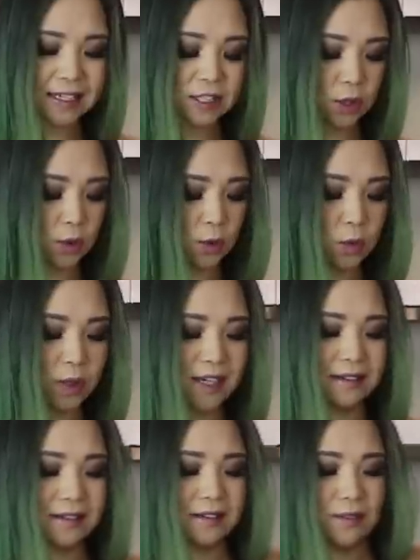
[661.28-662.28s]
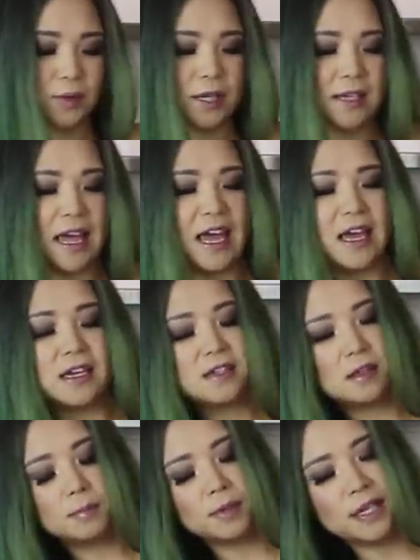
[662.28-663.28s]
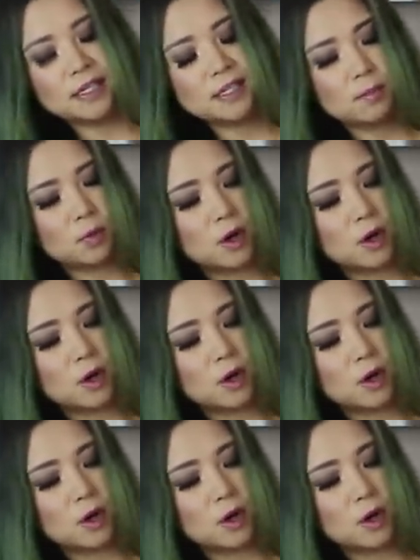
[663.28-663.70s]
that so we can, we can aid the blending